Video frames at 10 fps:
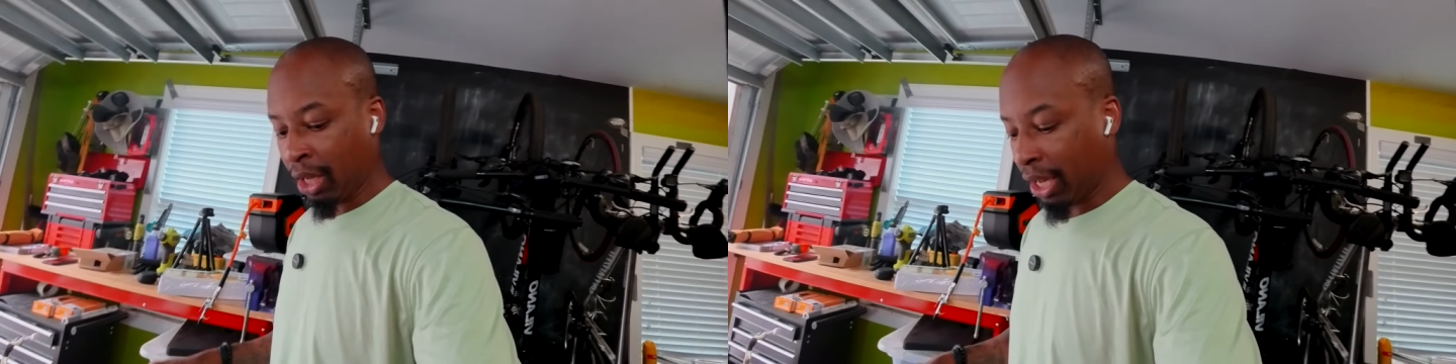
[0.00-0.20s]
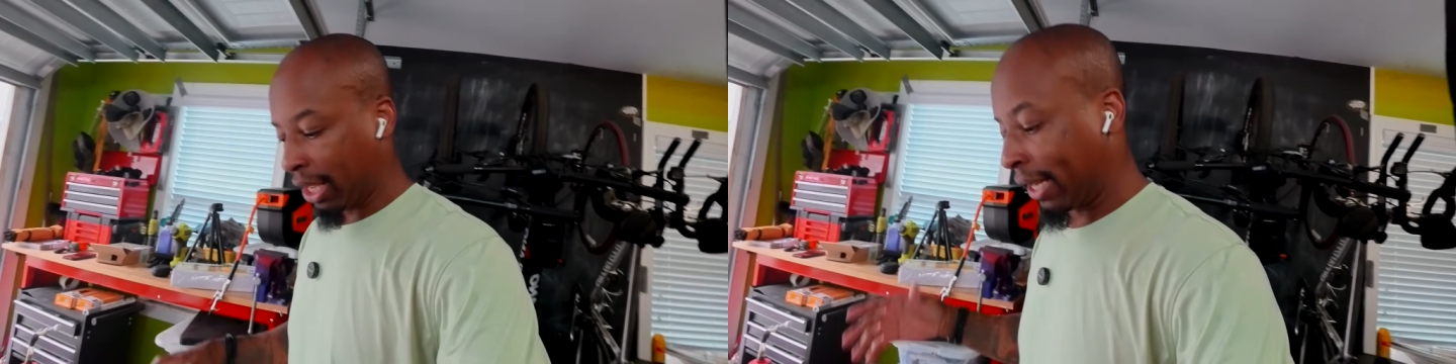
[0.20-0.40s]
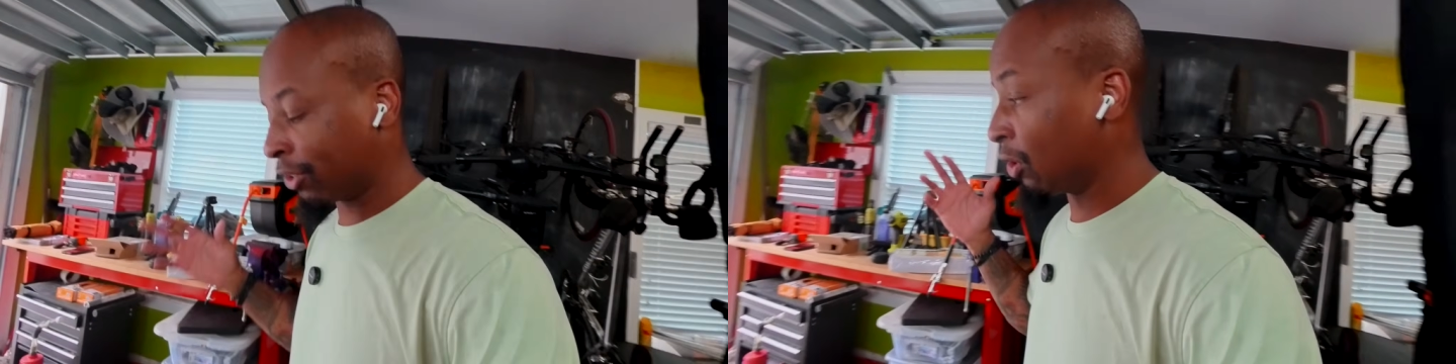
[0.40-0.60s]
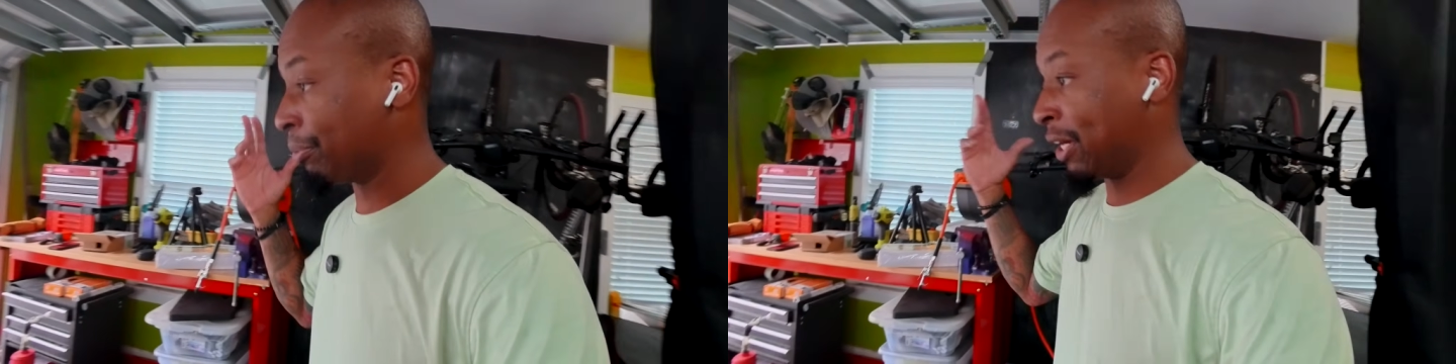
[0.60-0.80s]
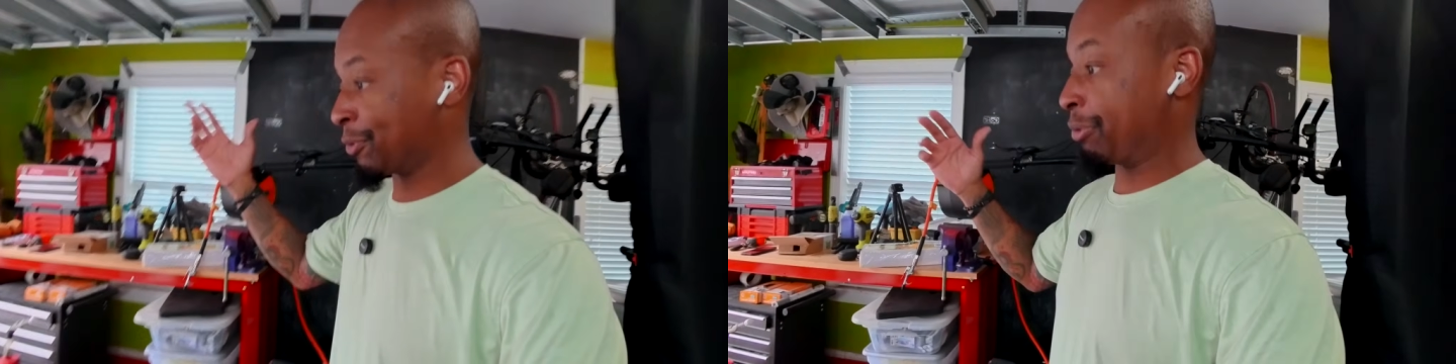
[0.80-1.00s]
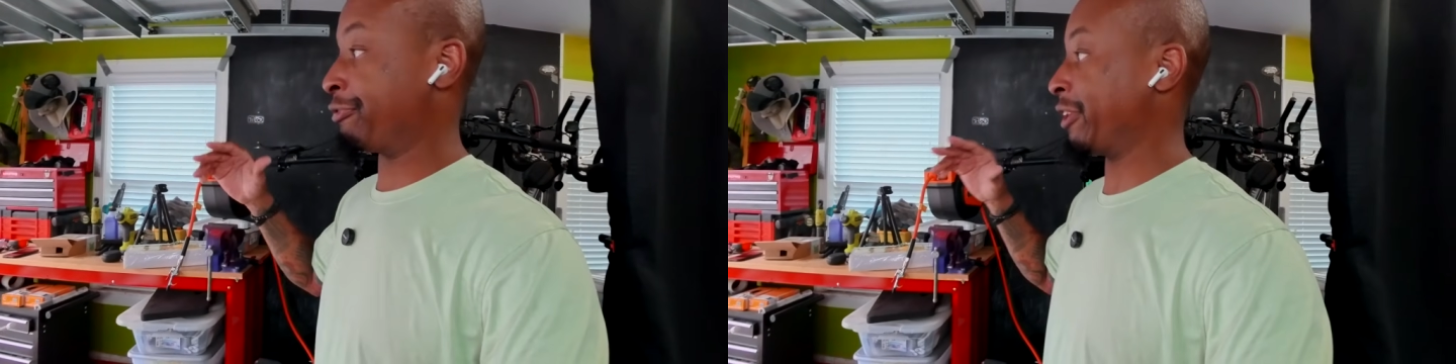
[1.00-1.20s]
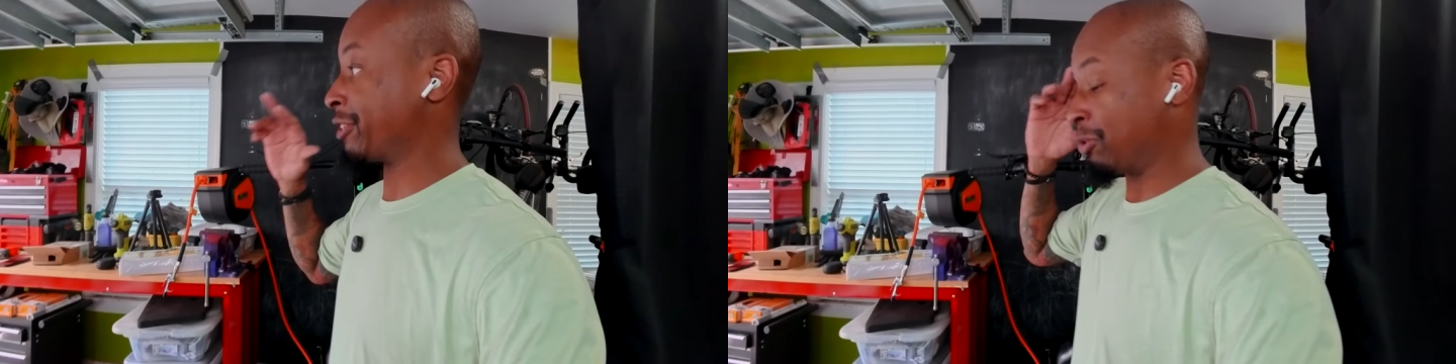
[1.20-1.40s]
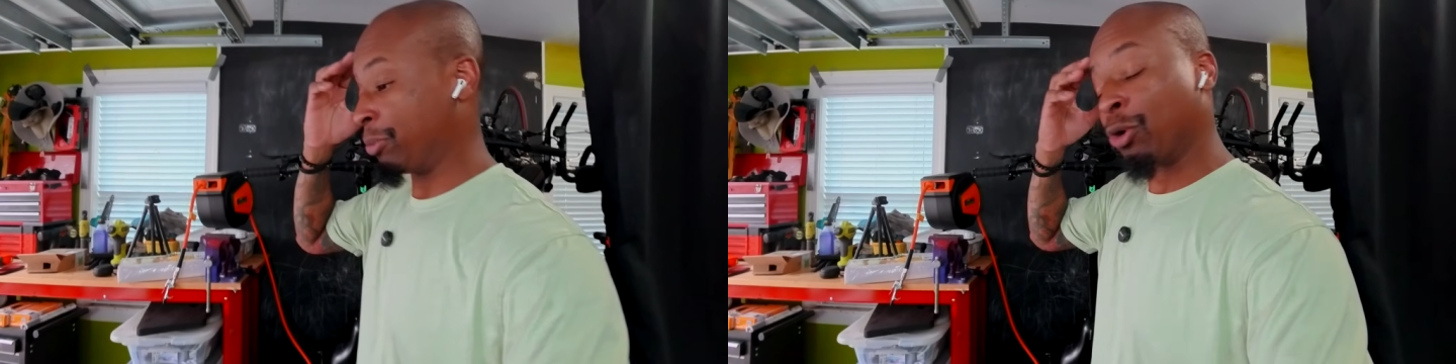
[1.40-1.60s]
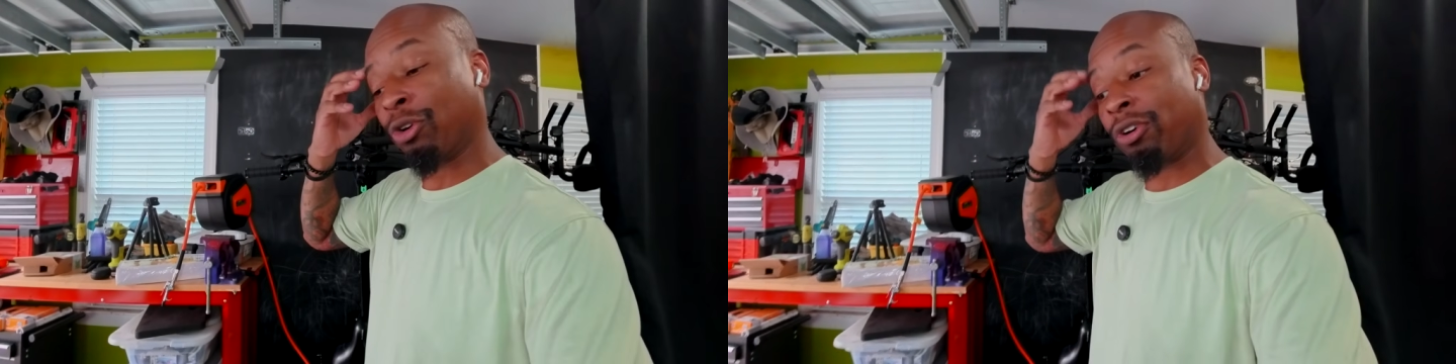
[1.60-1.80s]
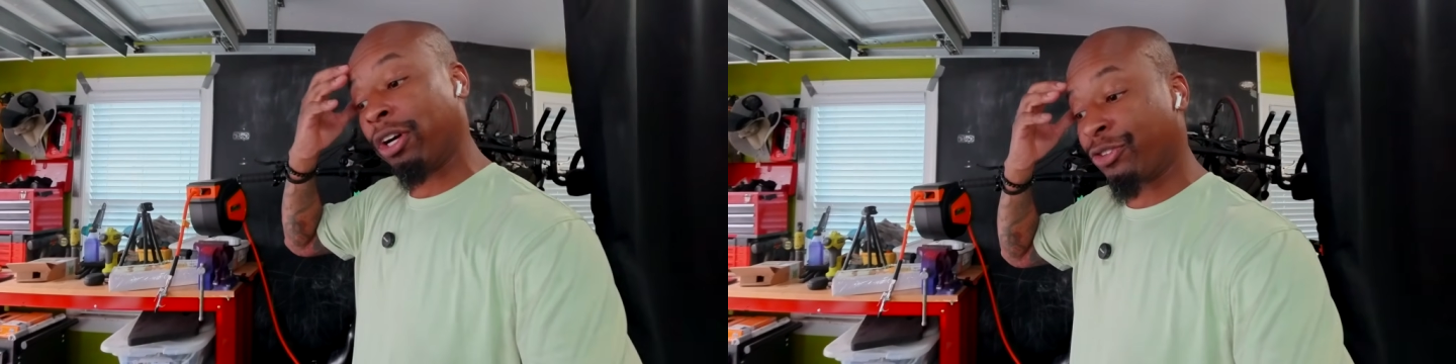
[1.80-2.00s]
And I told him I was a professional
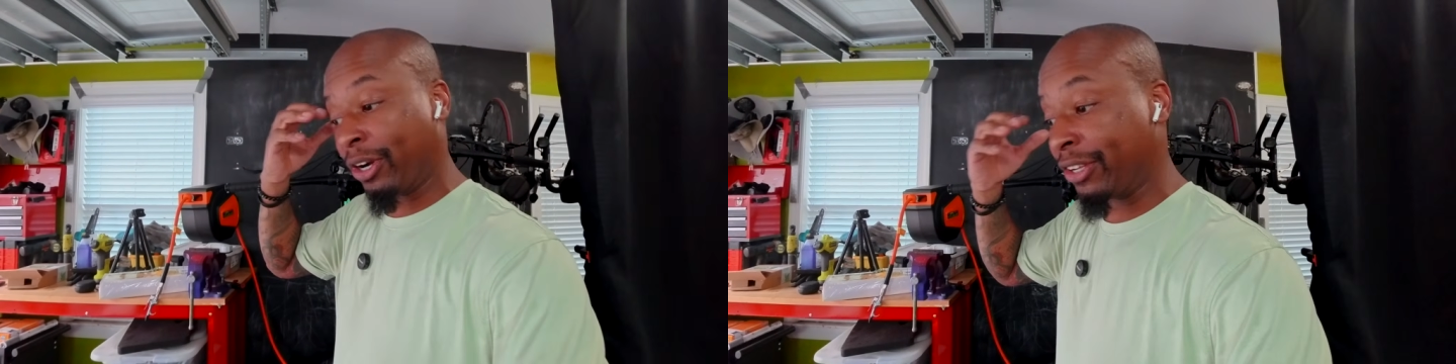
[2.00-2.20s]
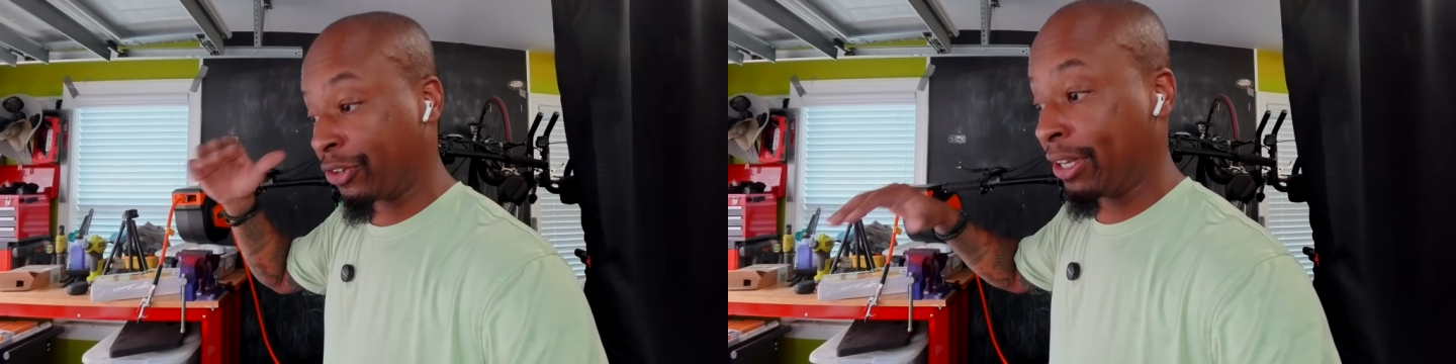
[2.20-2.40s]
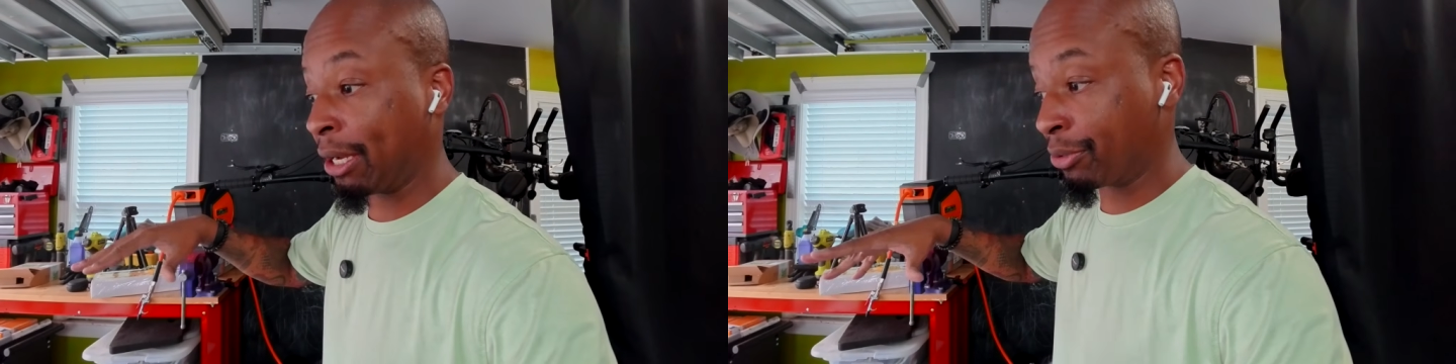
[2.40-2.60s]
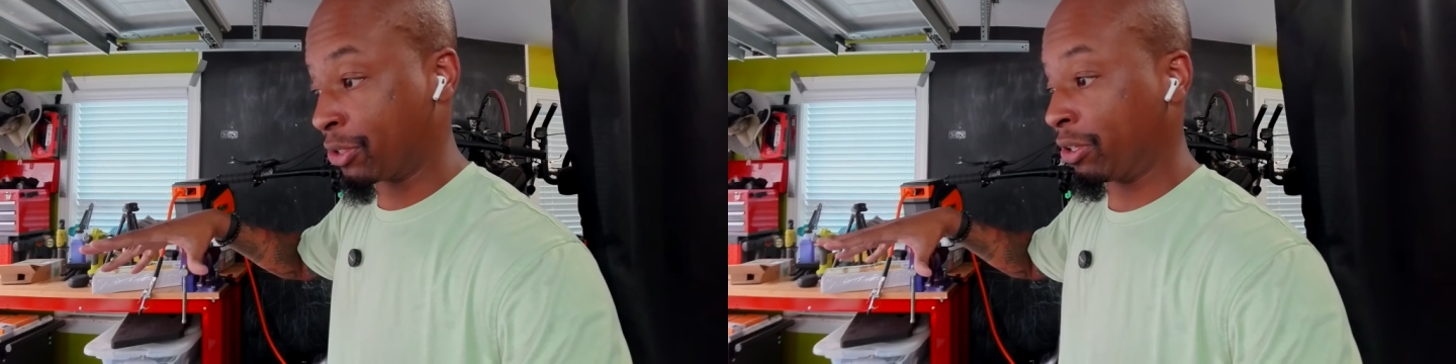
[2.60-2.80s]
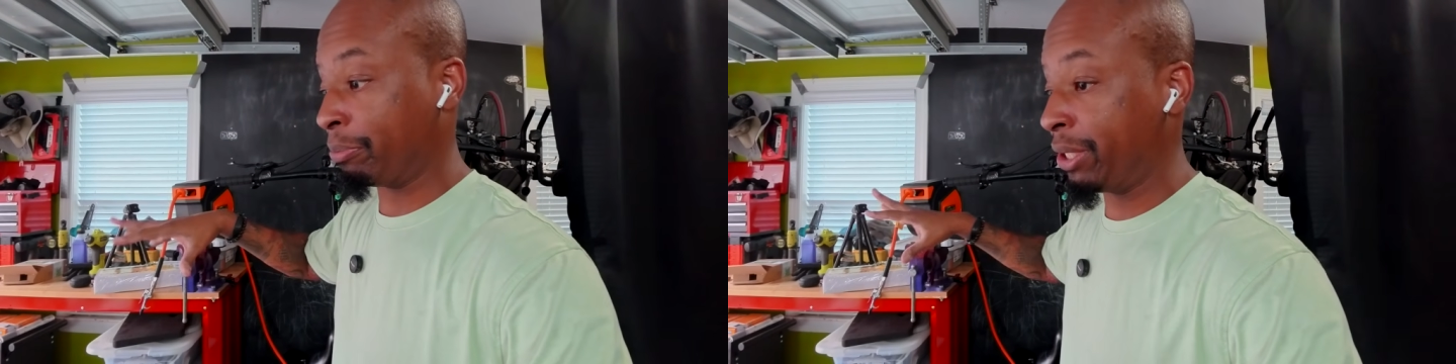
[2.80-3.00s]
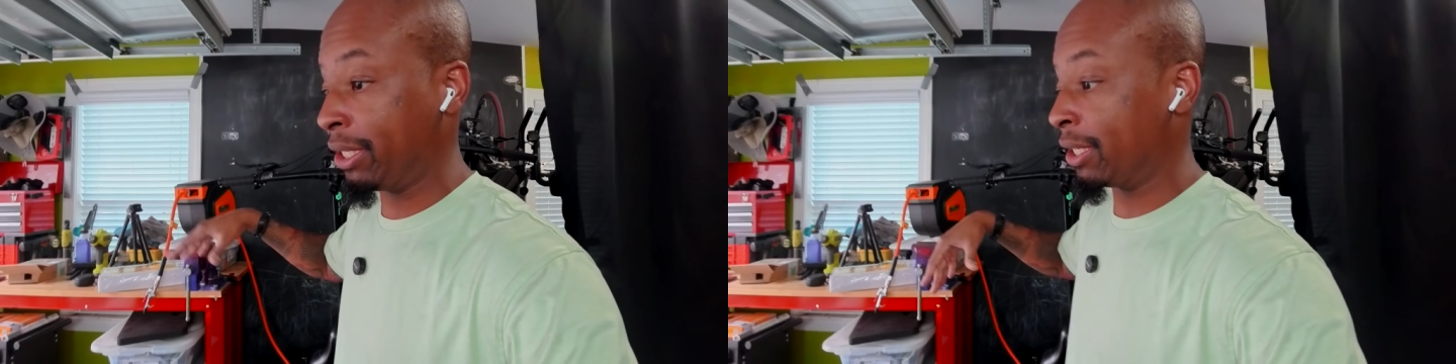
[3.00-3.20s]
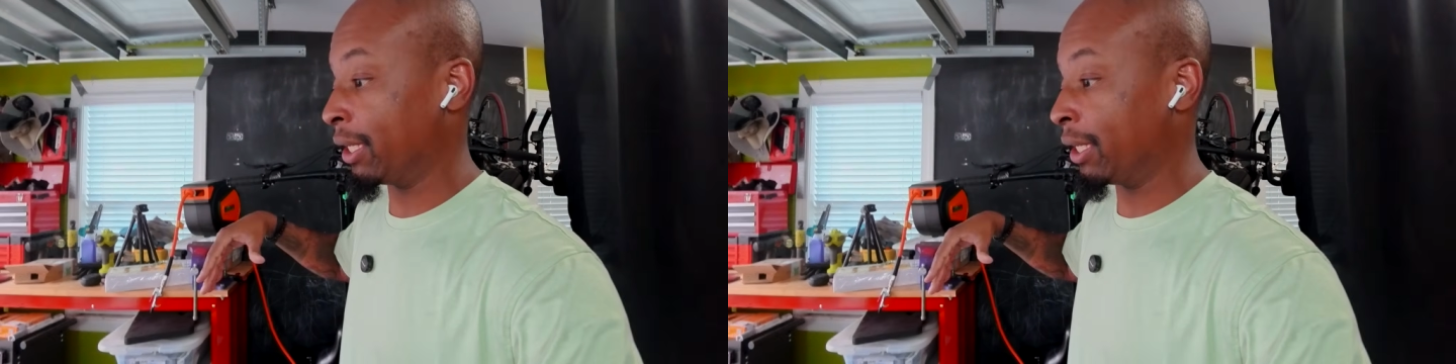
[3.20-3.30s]
motocross racer and I was going to beat